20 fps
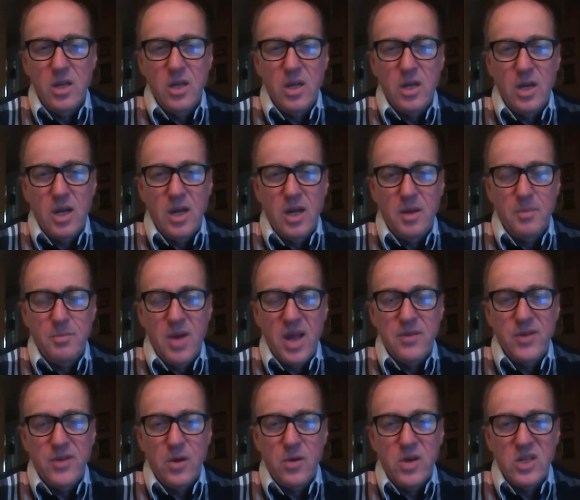by
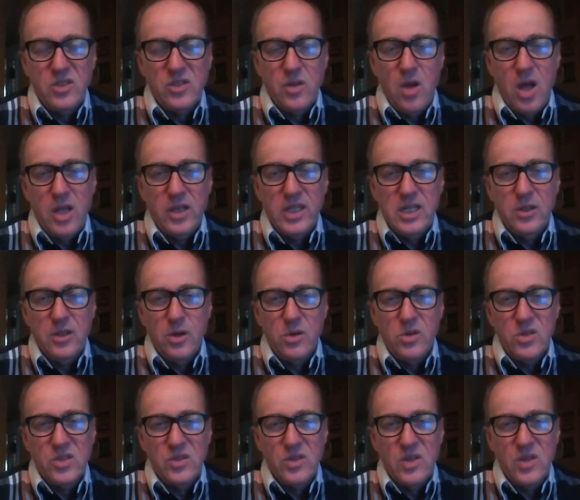various thought
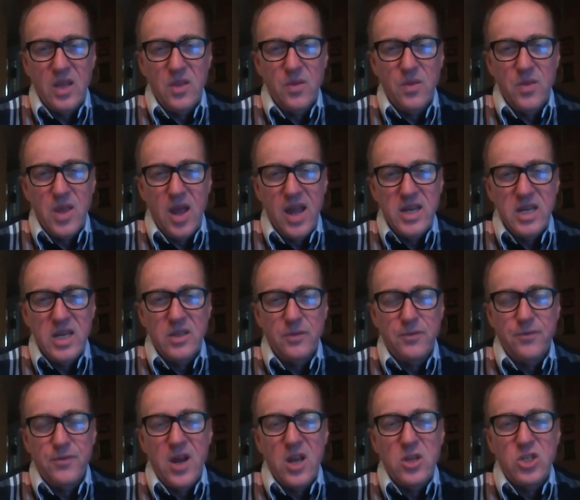leaders, that the idea that
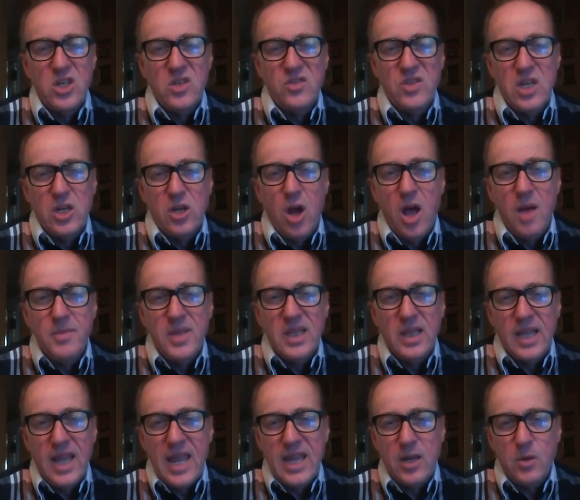French is the common
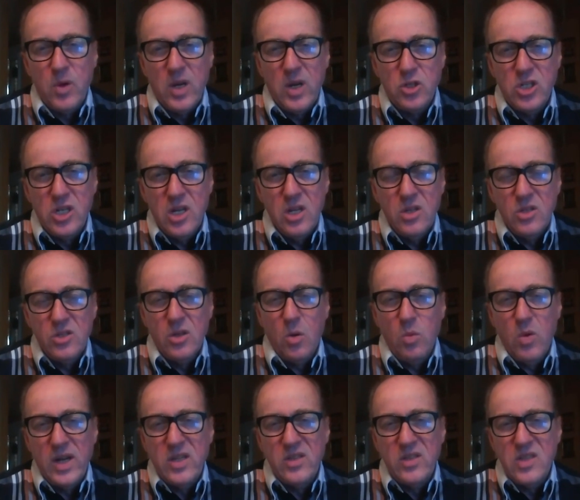language. So
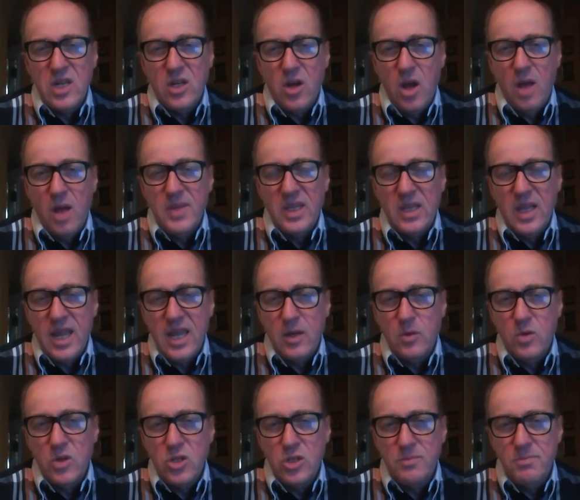what does the common
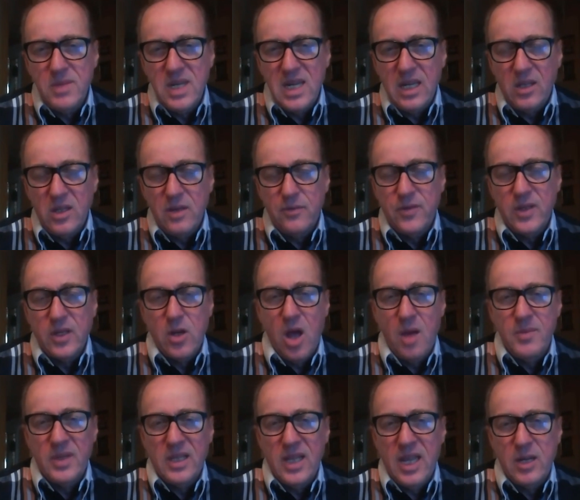language mean? If the
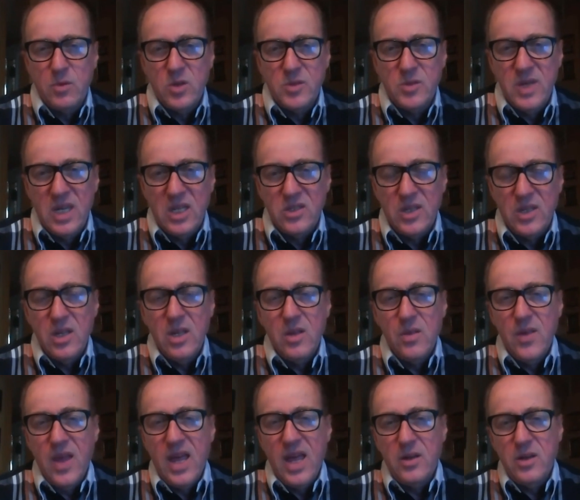common language means
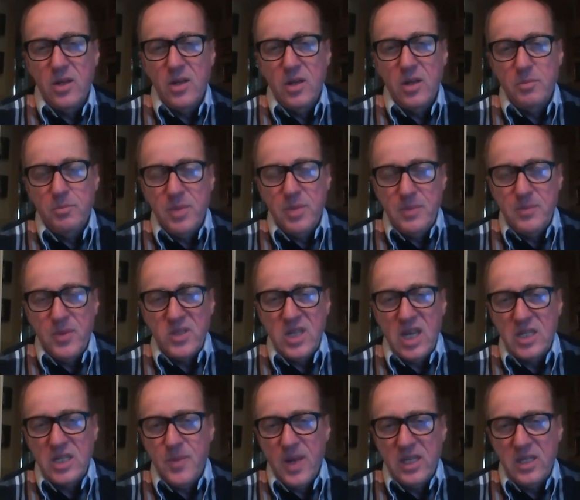that people's
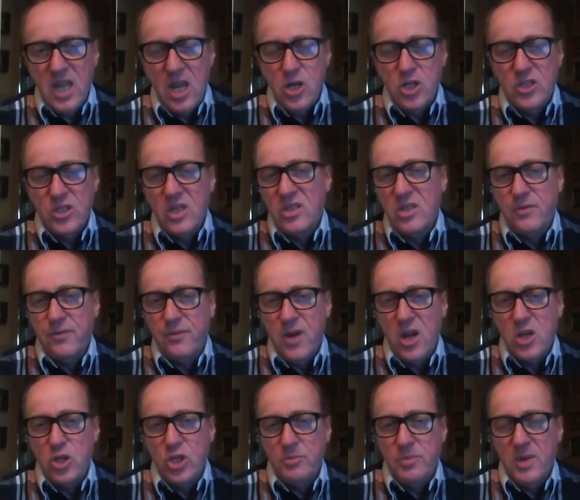expectation is that
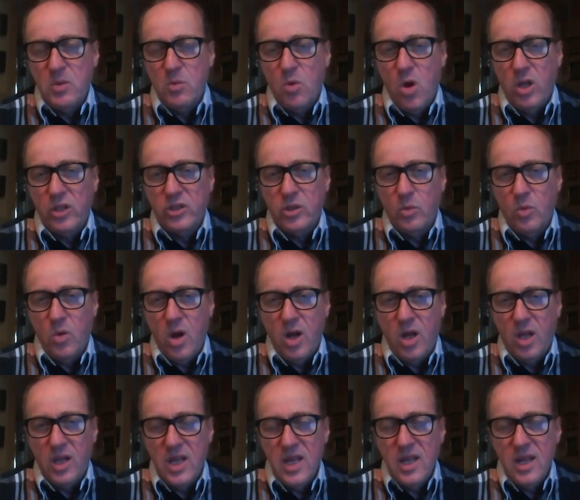French should be wall to
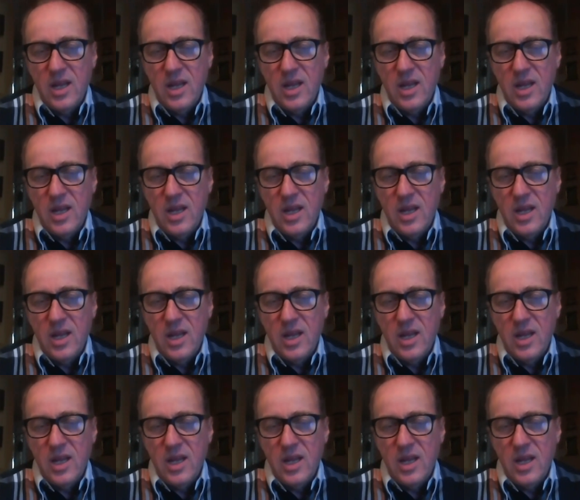wall,